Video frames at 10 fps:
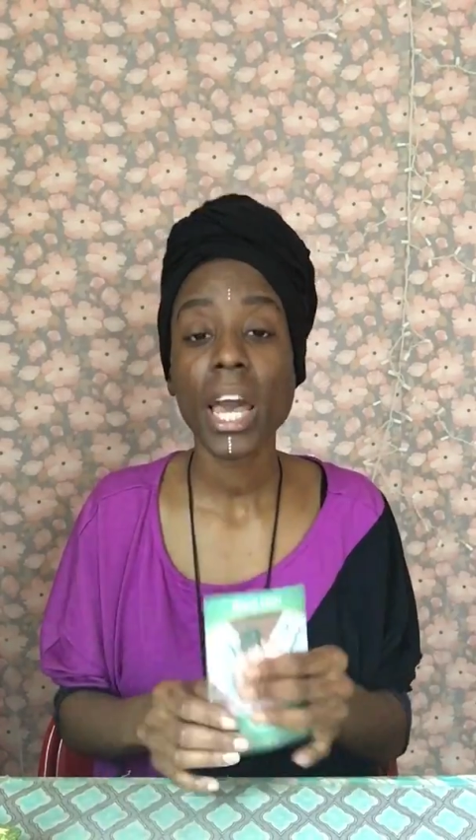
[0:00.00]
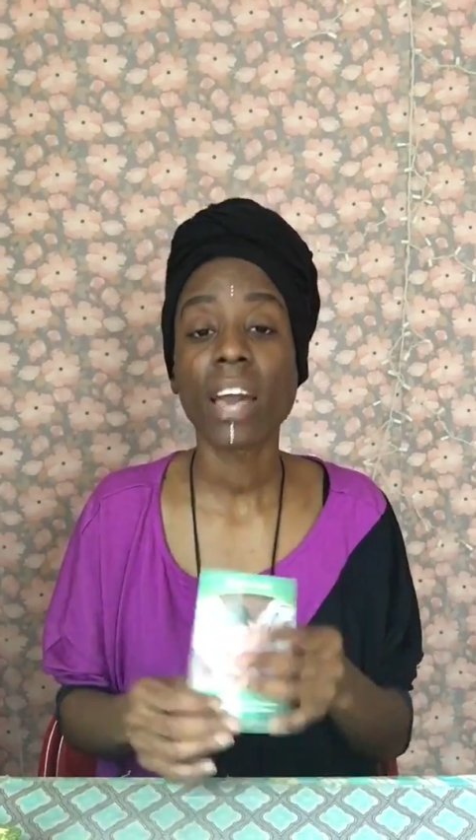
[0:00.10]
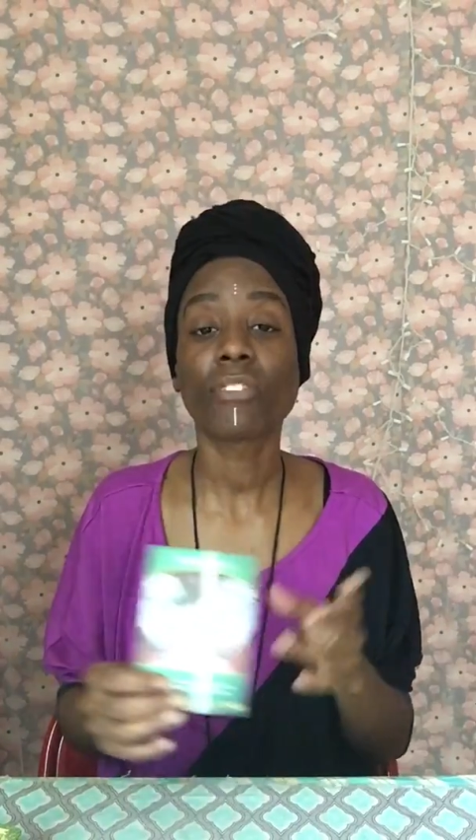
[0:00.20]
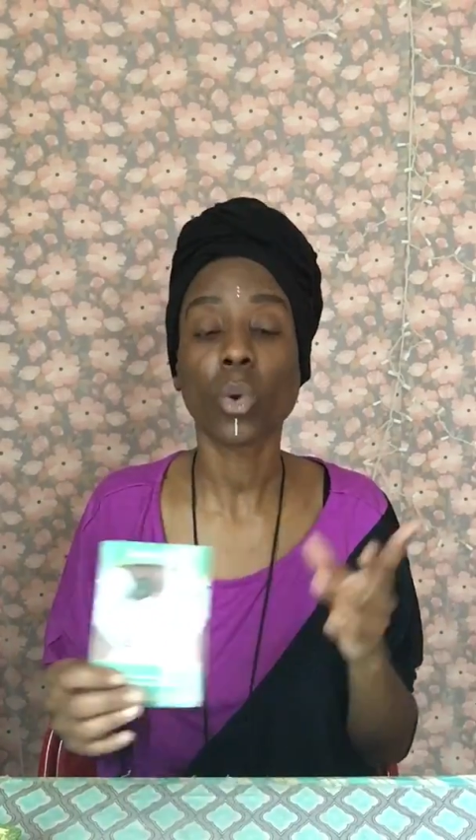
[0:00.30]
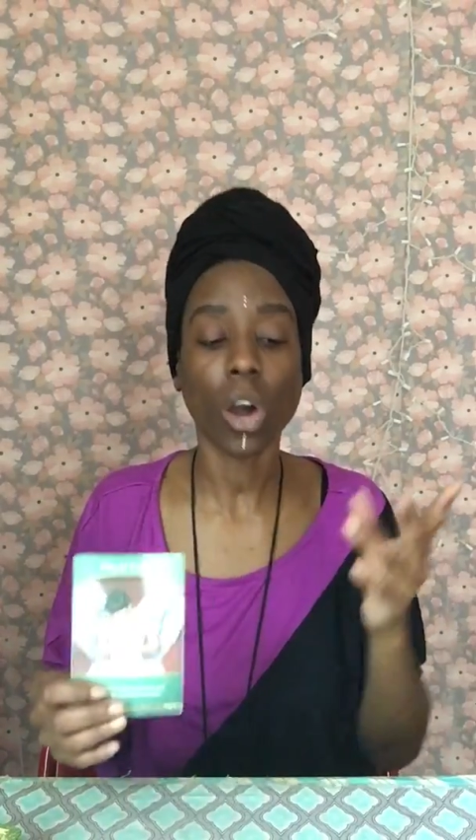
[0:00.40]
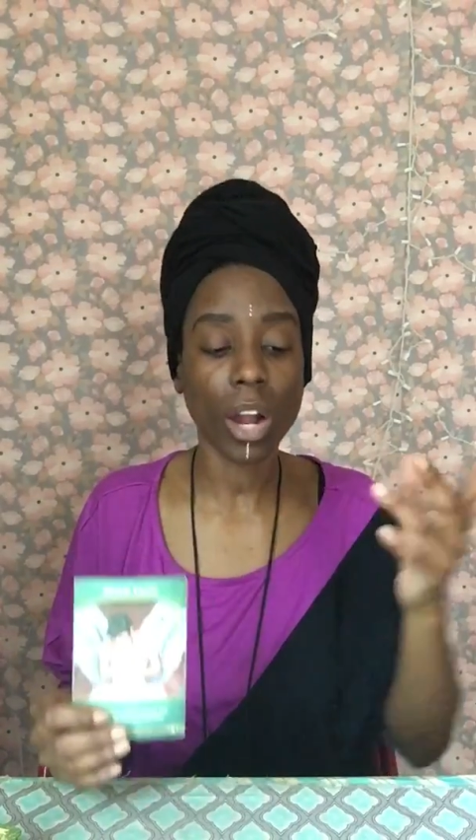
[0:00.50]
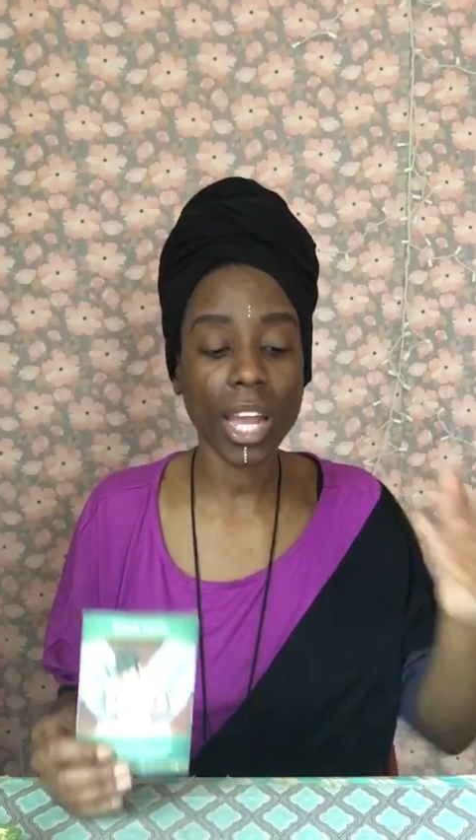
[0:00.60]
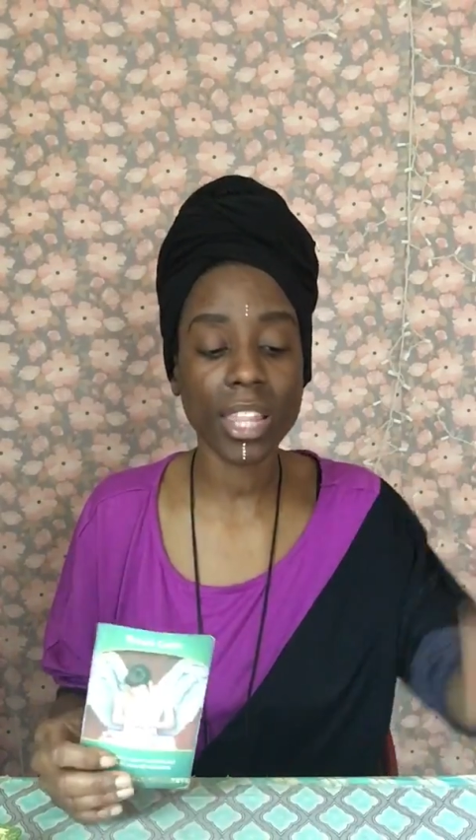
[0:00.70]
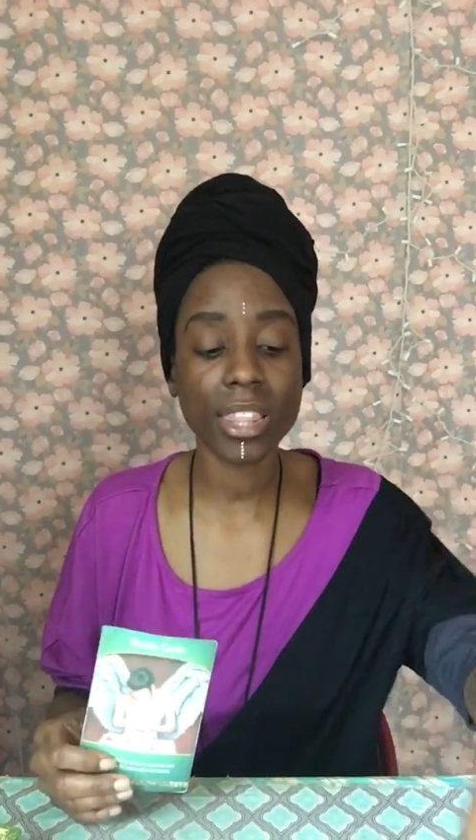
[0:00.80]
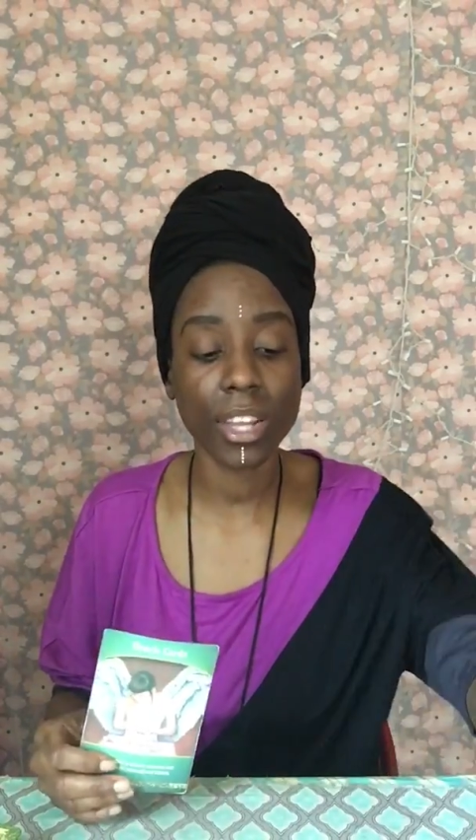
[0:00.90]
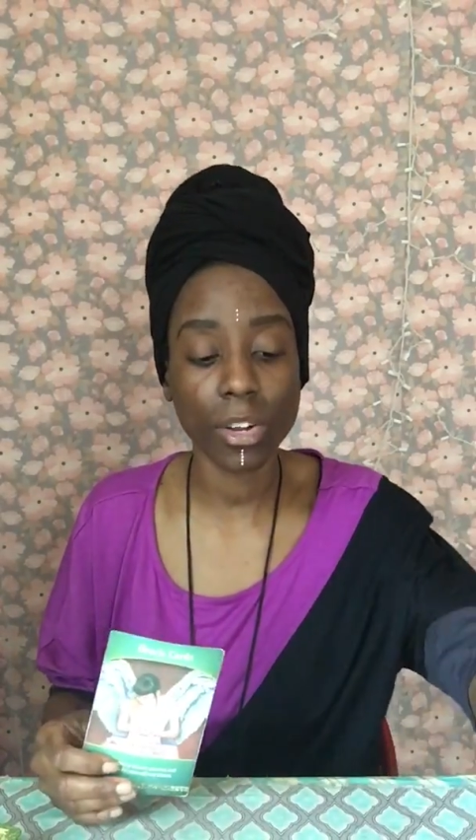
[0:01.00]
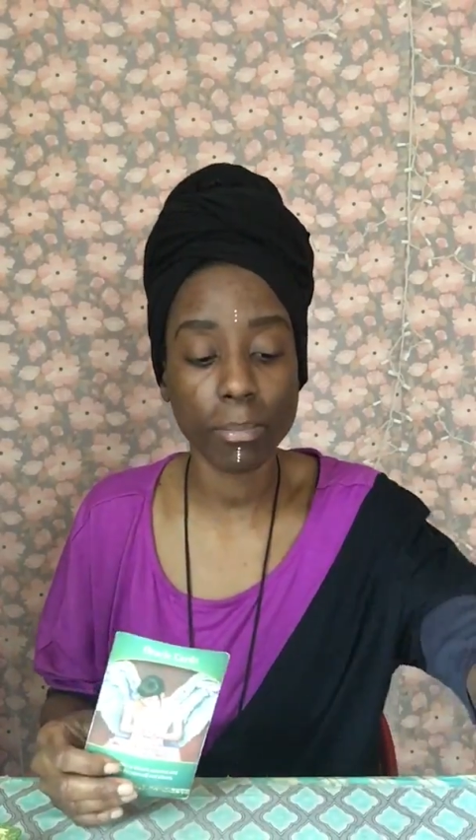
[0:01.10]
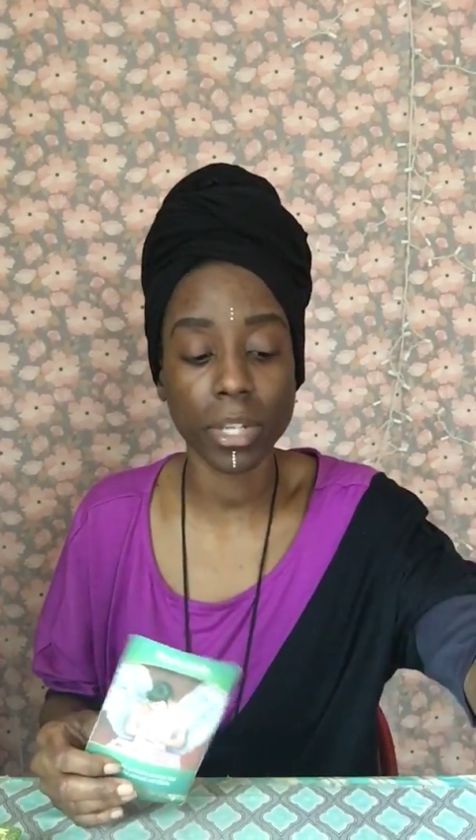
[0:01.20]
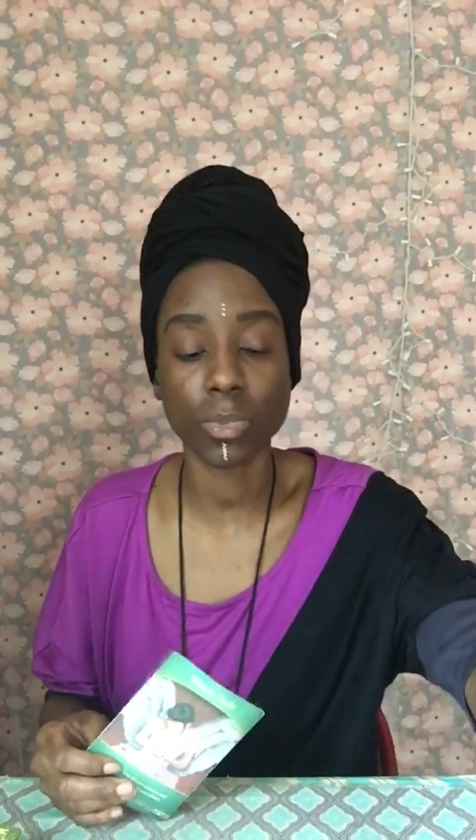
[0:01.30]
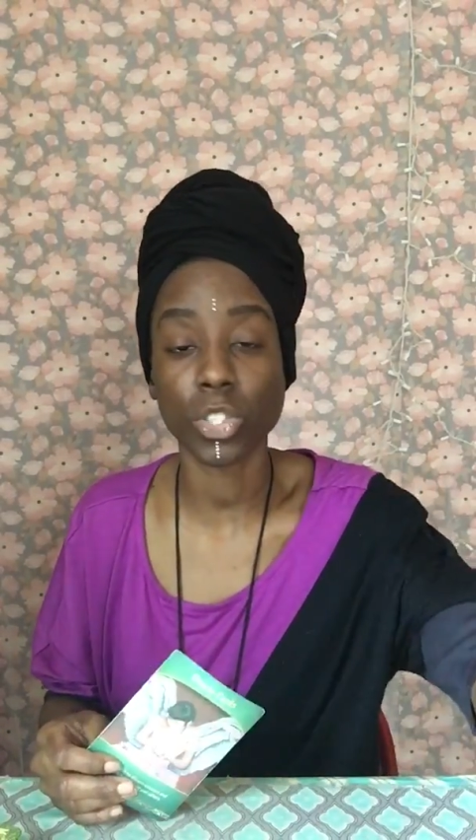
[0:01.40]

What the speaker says: If you are a therapist,